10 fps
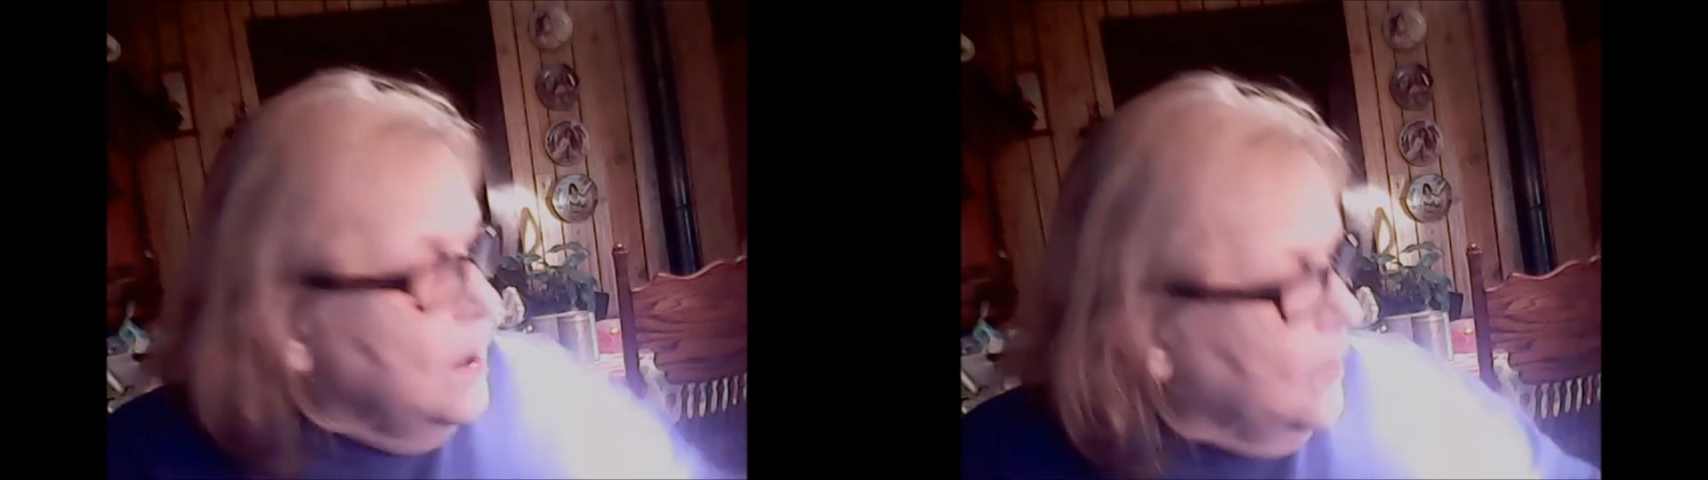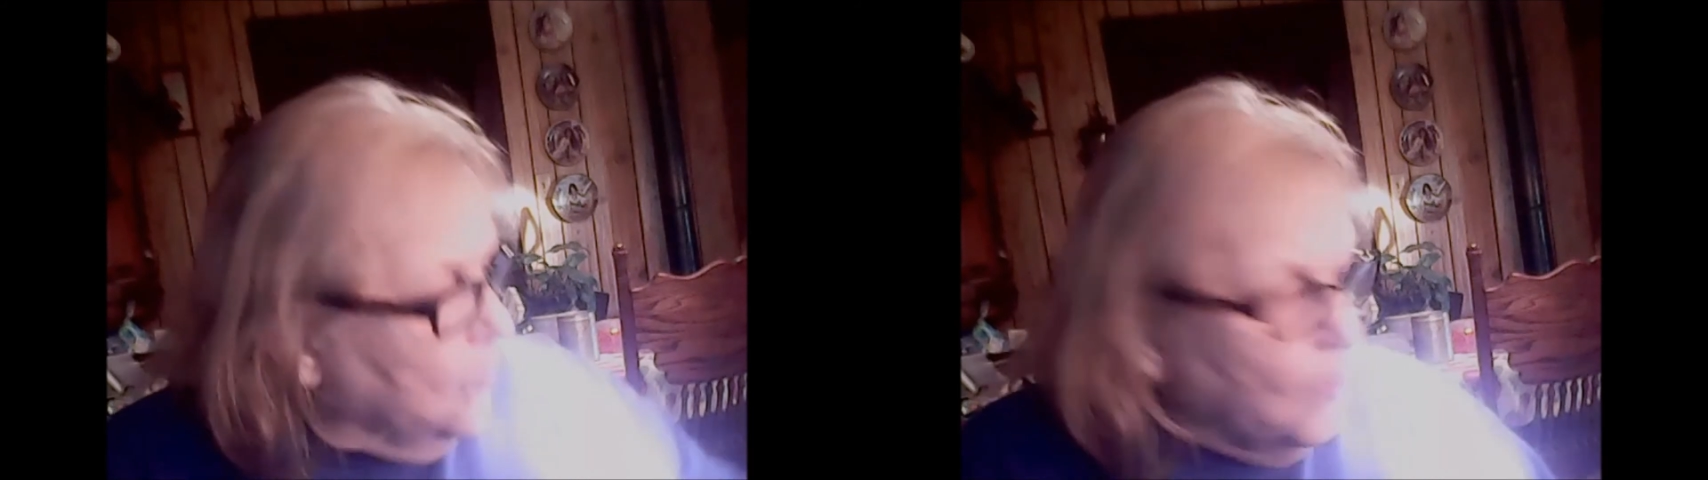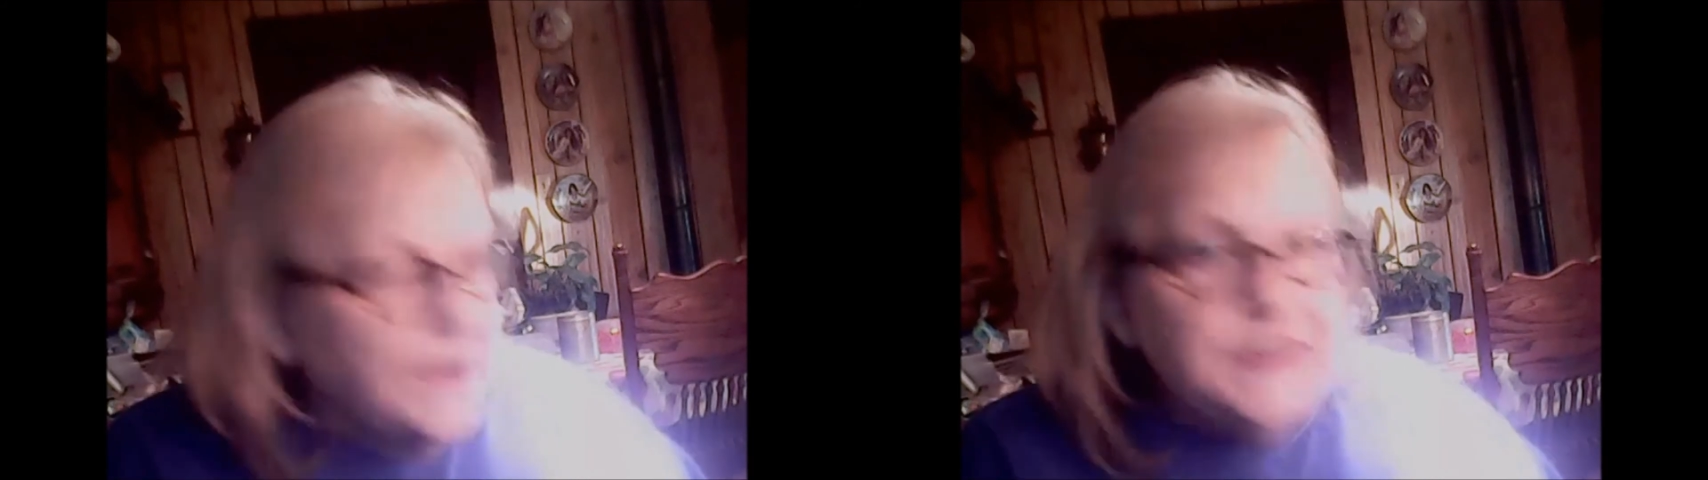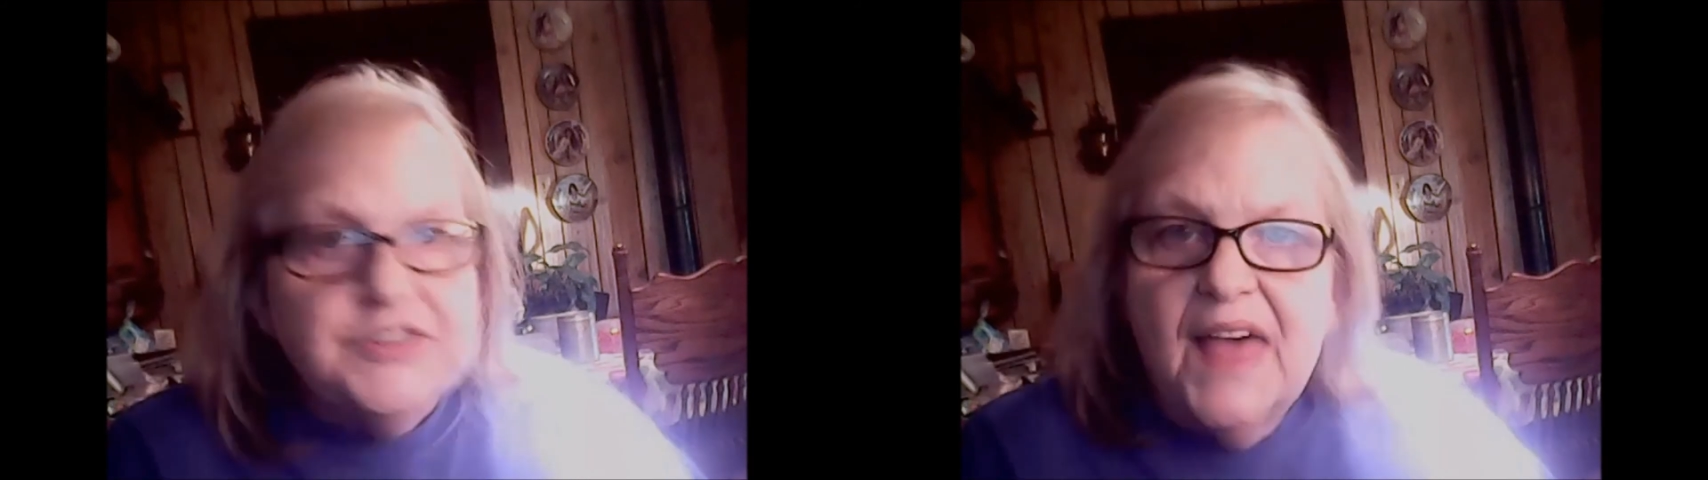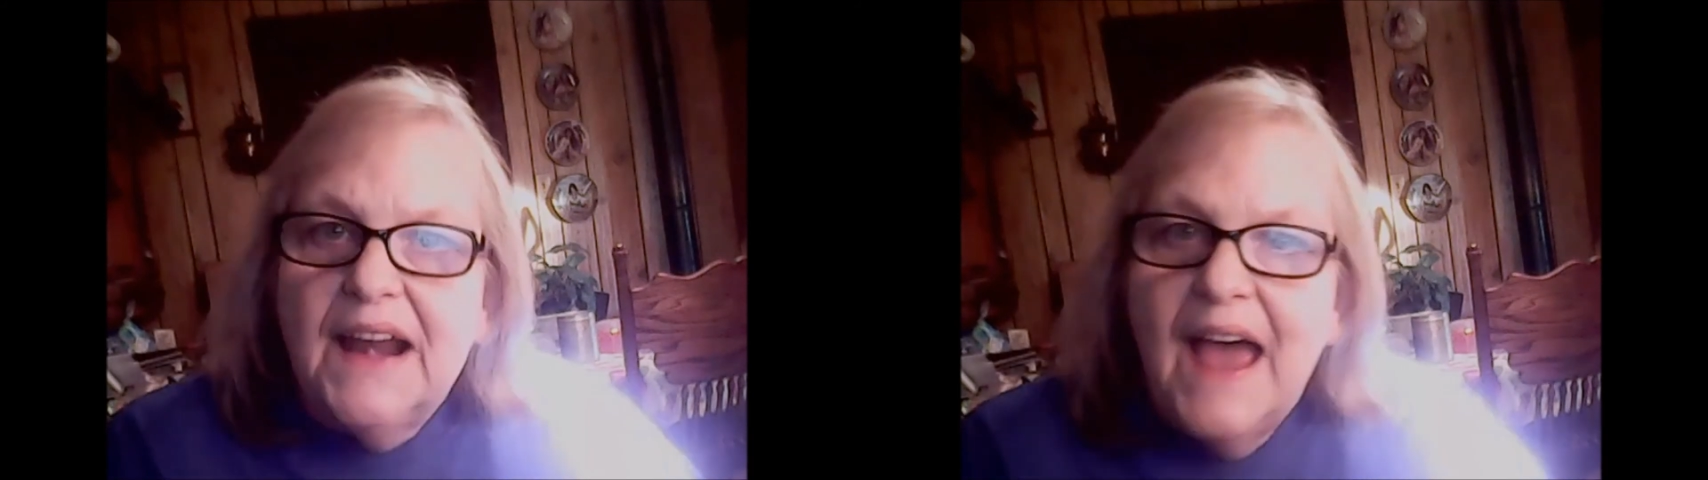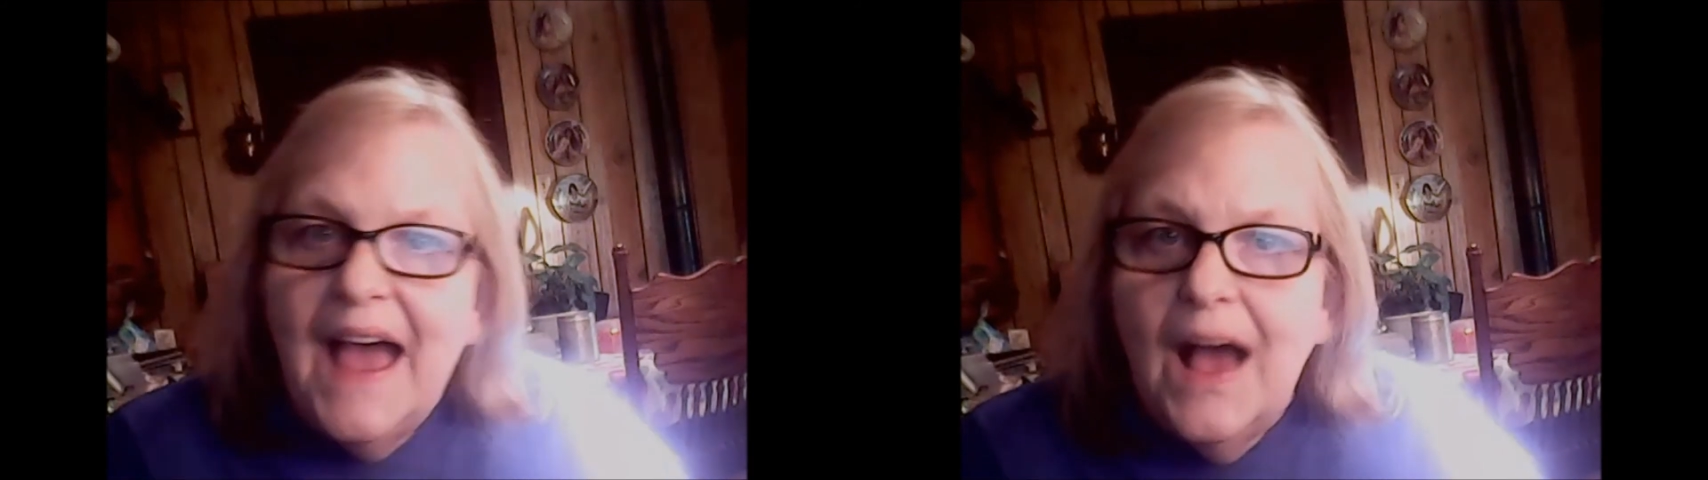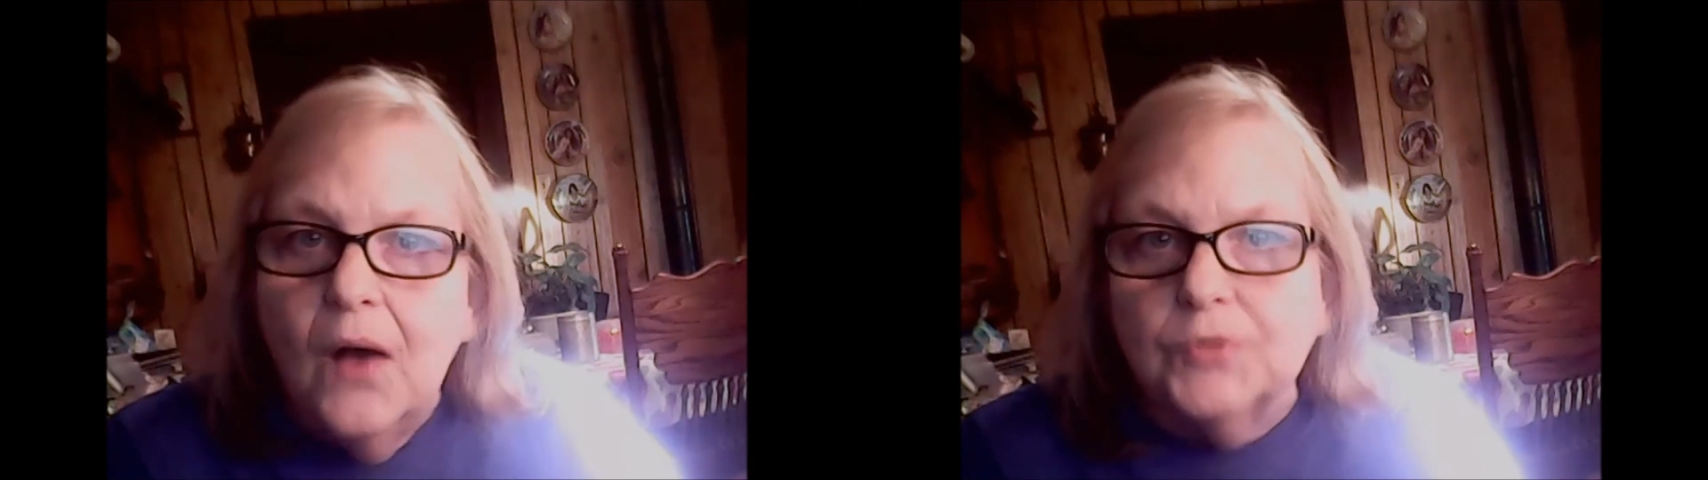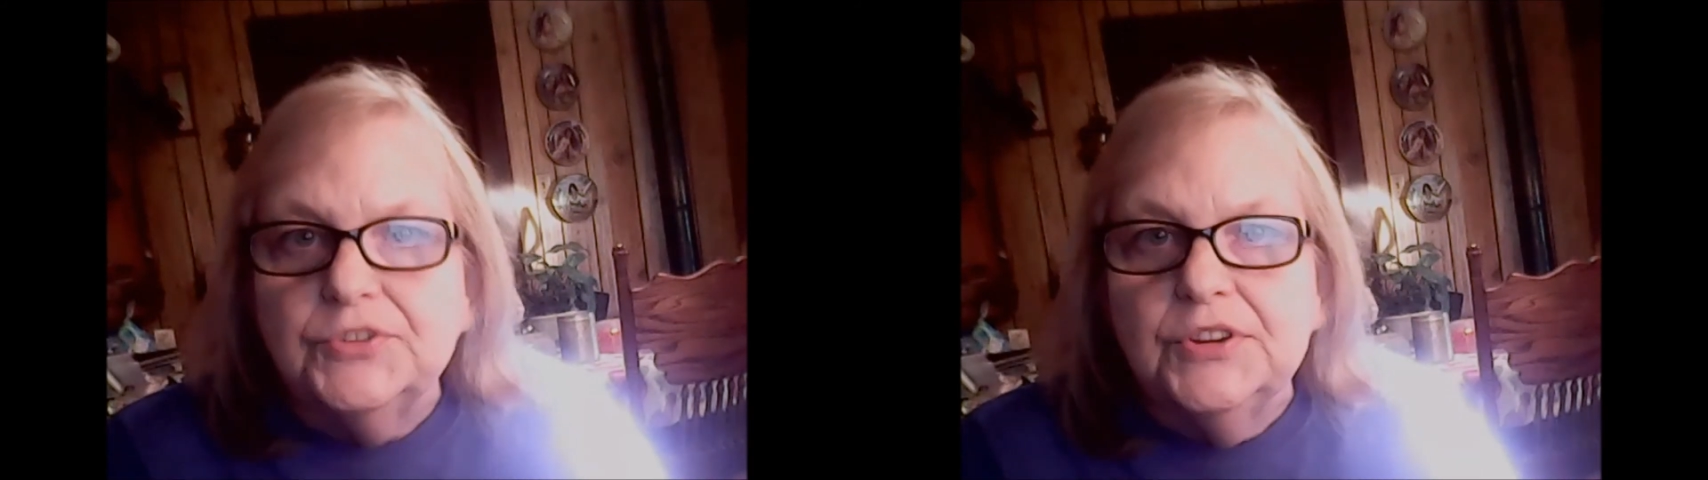rinse that
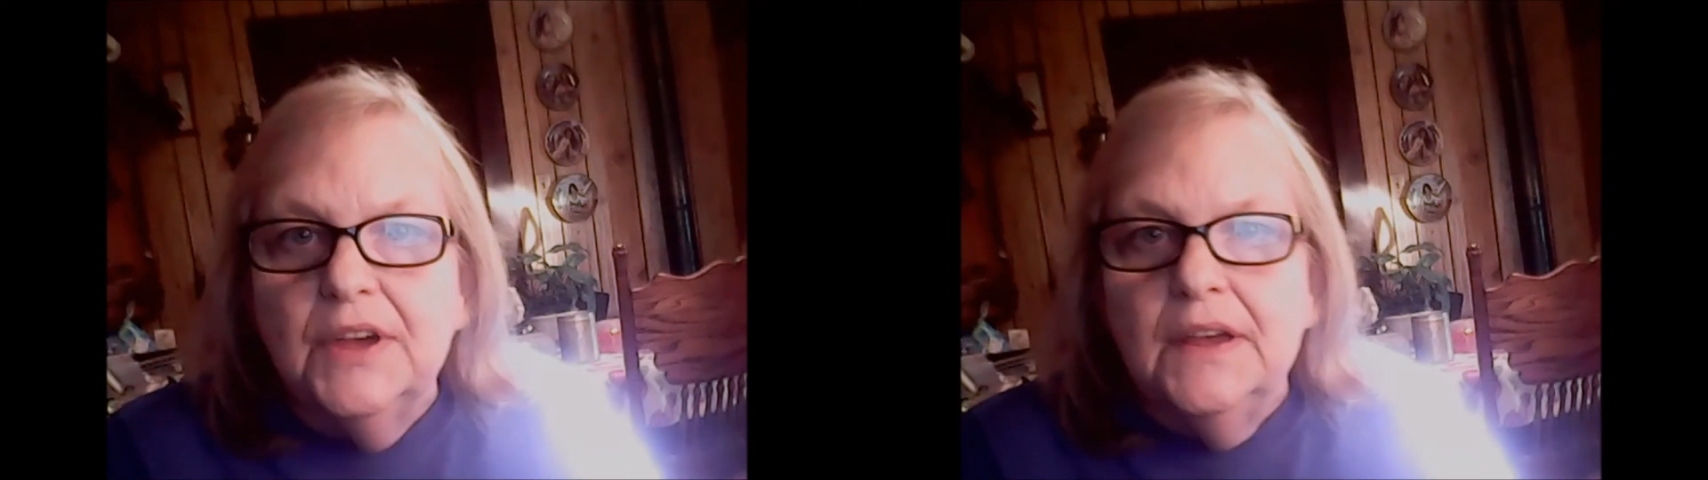out